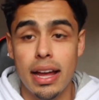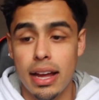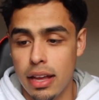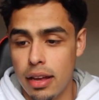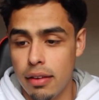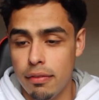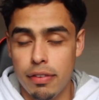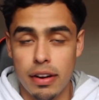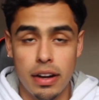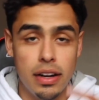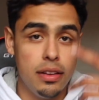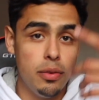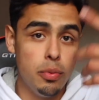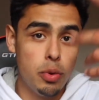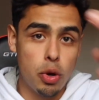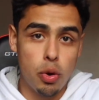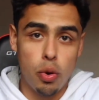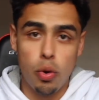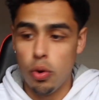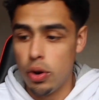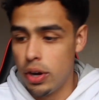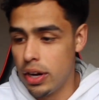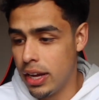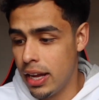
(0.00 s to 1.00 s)
I can finally
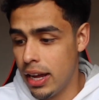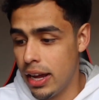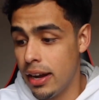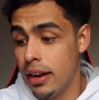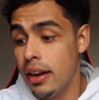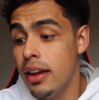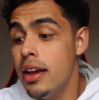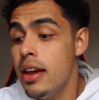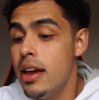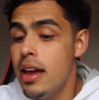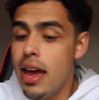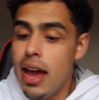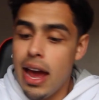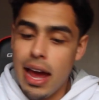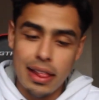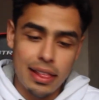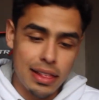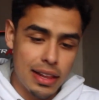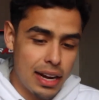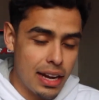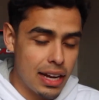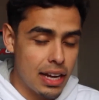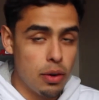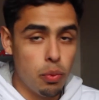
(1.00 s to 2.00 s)
record again,
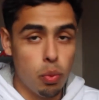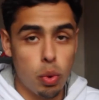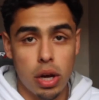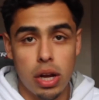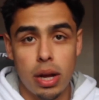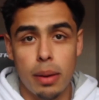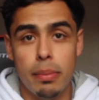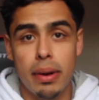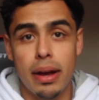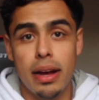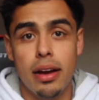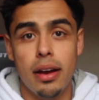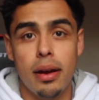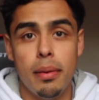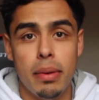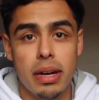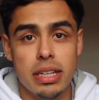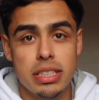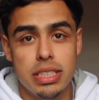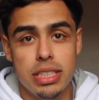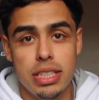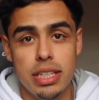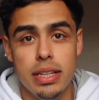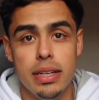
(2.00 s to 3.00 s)
and then I can work on
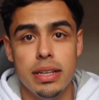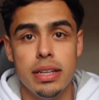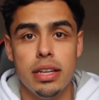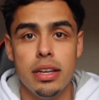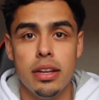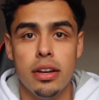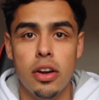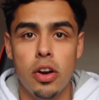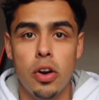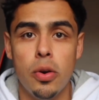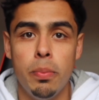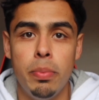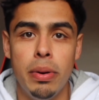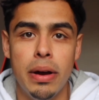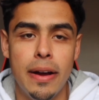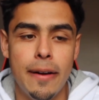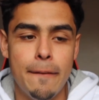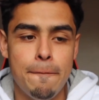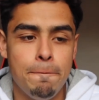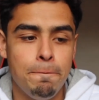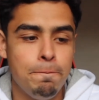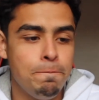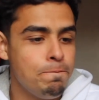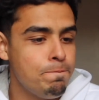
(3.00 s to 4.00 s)
my shit, you know.
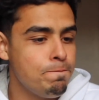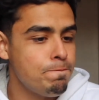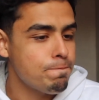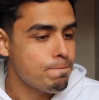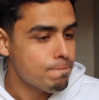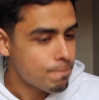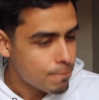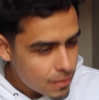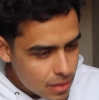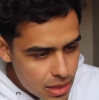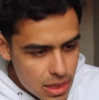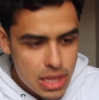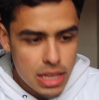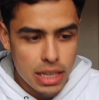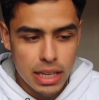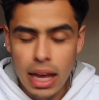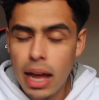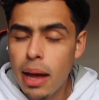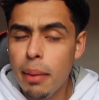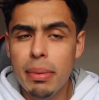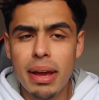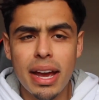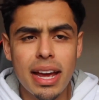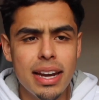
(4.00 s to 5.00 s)
But
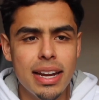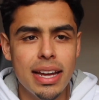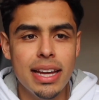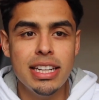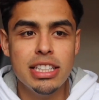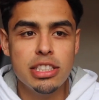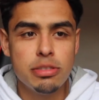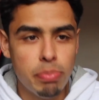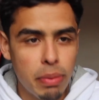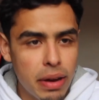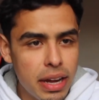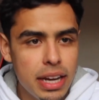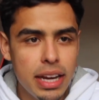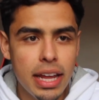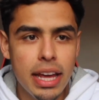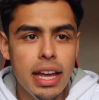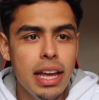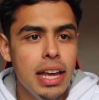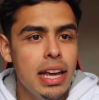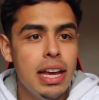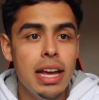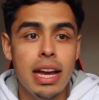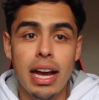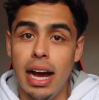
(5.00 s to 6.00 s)
yeah, man, it is
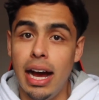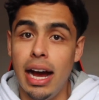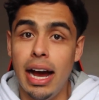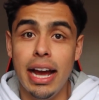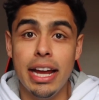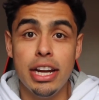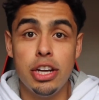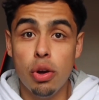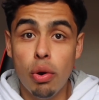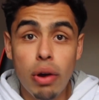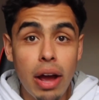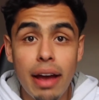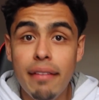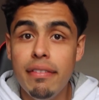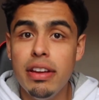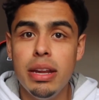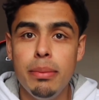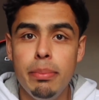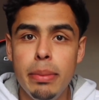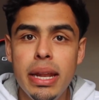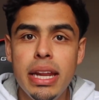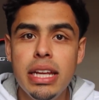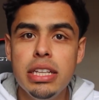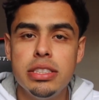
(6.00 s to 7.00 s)
Monday. I don't have
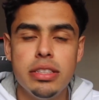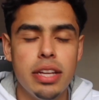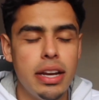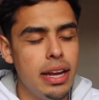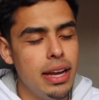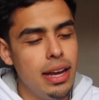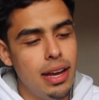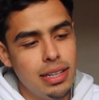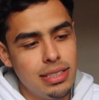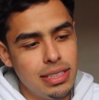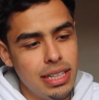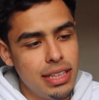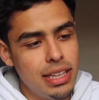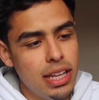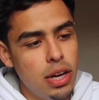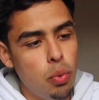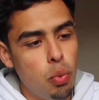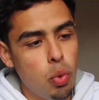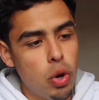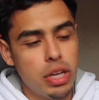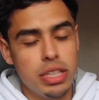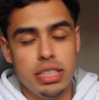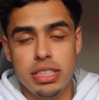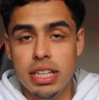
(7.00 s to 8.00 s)
any meetings today because I
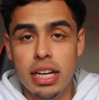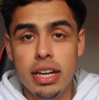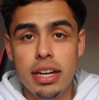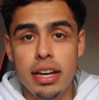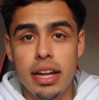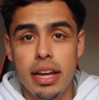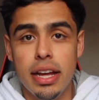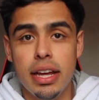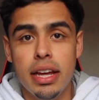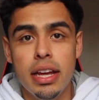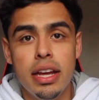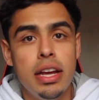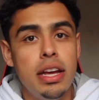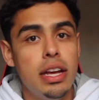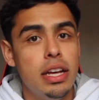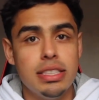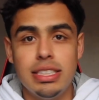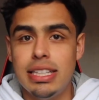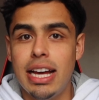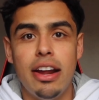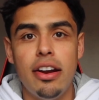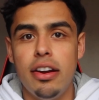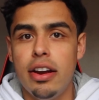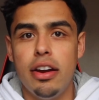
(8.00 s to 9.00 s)
didn't work Sunday,
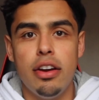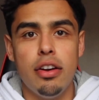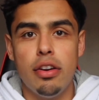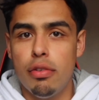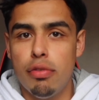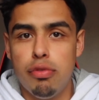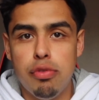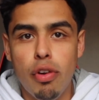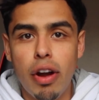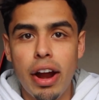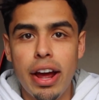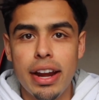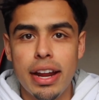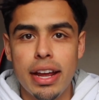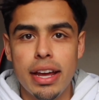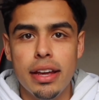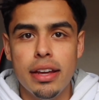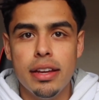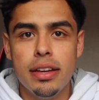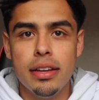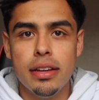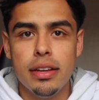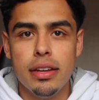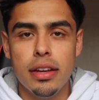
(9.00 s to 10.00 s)
Saturday, or
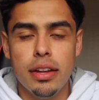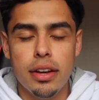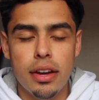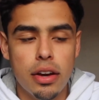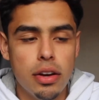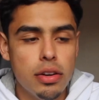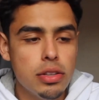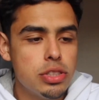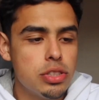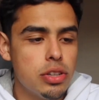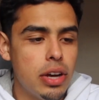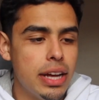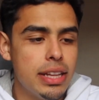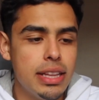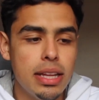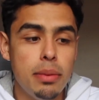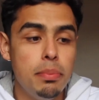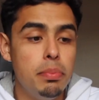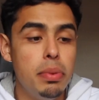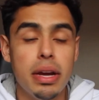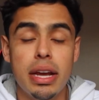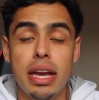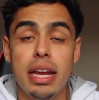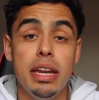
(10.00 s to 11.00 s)
Friday, you know, so I
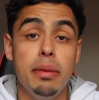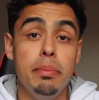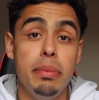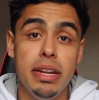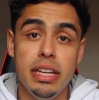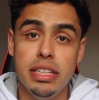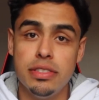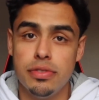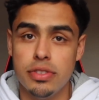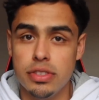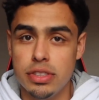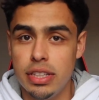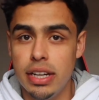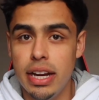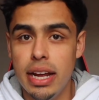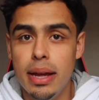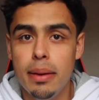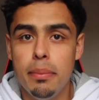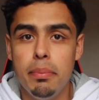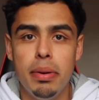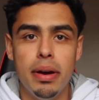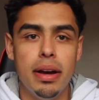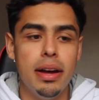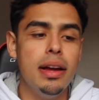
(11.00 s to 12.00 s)
didn't book any meetings for
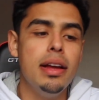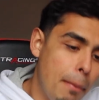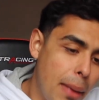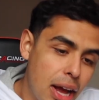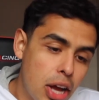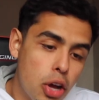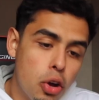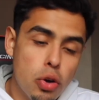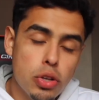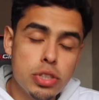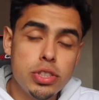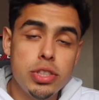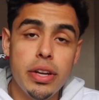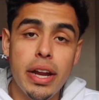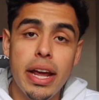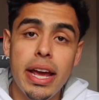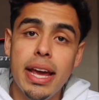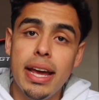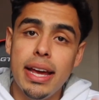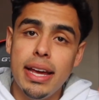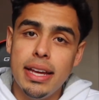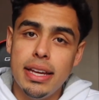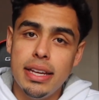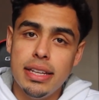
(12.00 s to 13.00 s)
today. But my goal
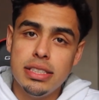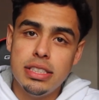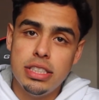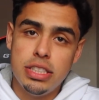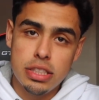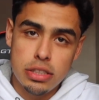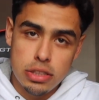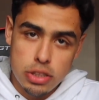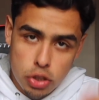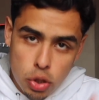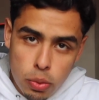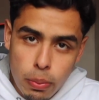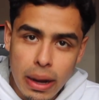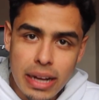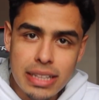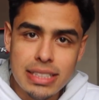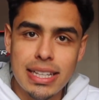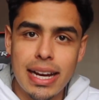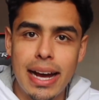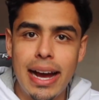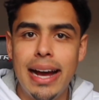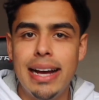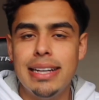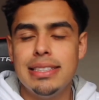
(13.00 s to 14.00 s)
today is just do my
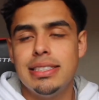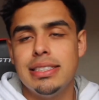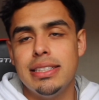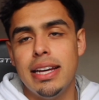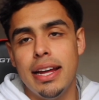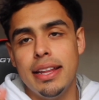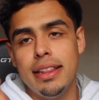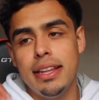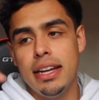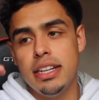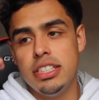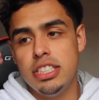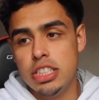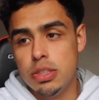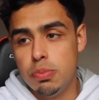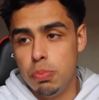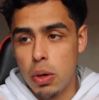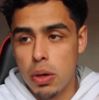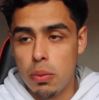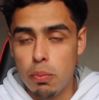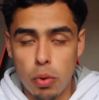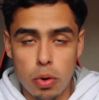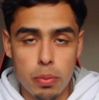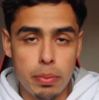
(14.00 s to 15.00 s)
tasks and then just
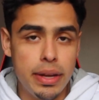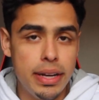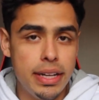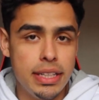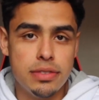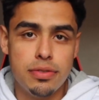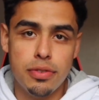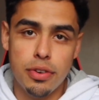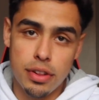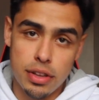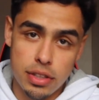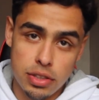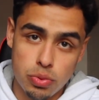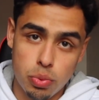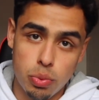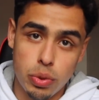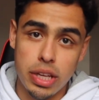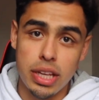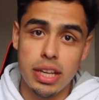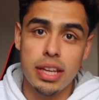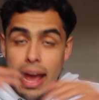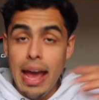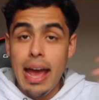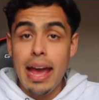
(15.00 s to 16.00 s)
book more meetings for this
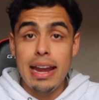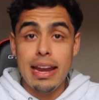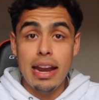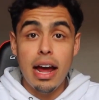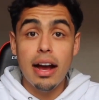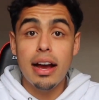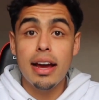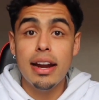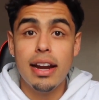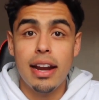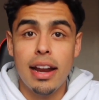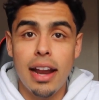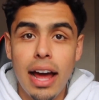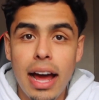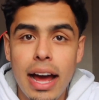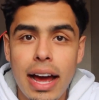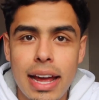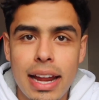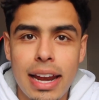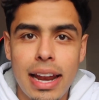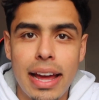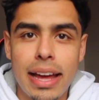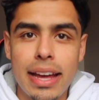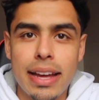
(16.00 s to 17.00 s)
week. And not gonna
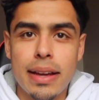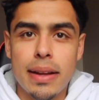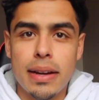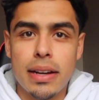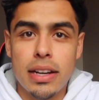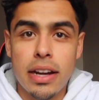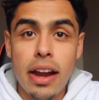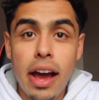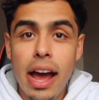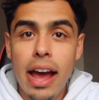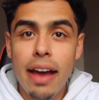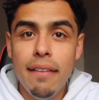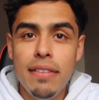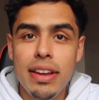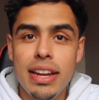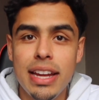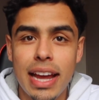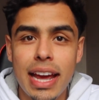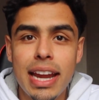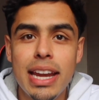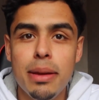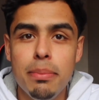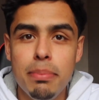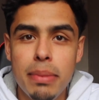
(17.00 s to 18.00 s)
lie, like, not
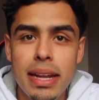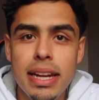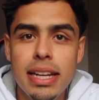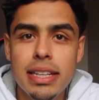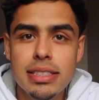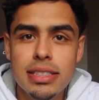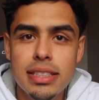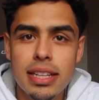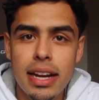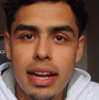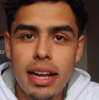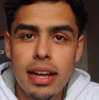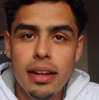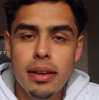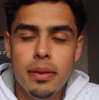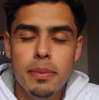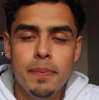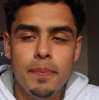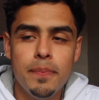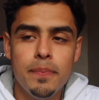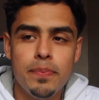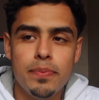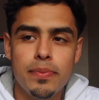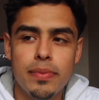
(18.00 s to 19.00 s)
having any meetings today,
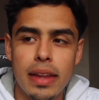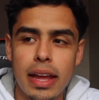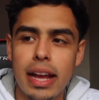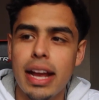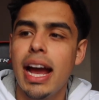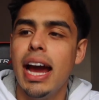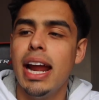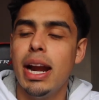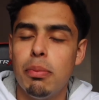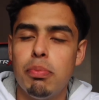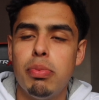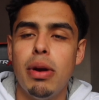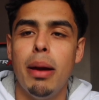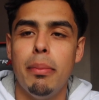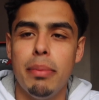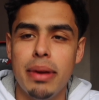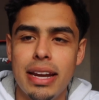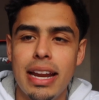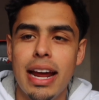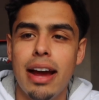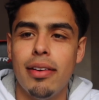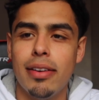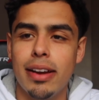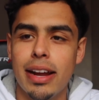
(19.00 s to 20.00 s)
it kind of brought
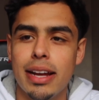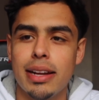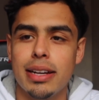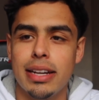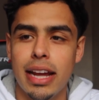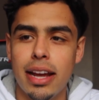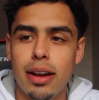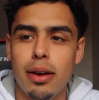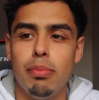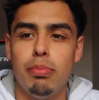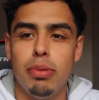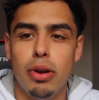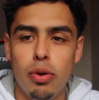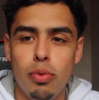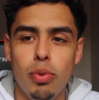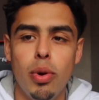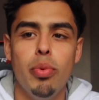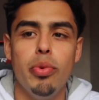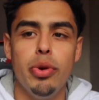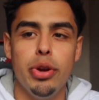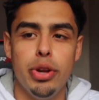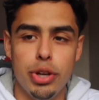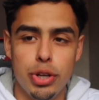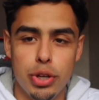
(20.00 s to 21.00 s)
me down, like, damn, bro,
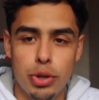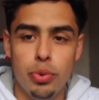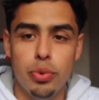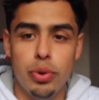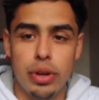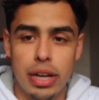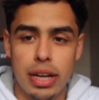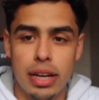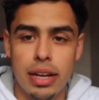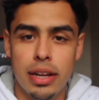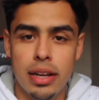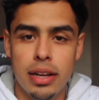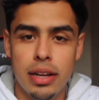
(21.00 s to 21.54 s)
what were you doing?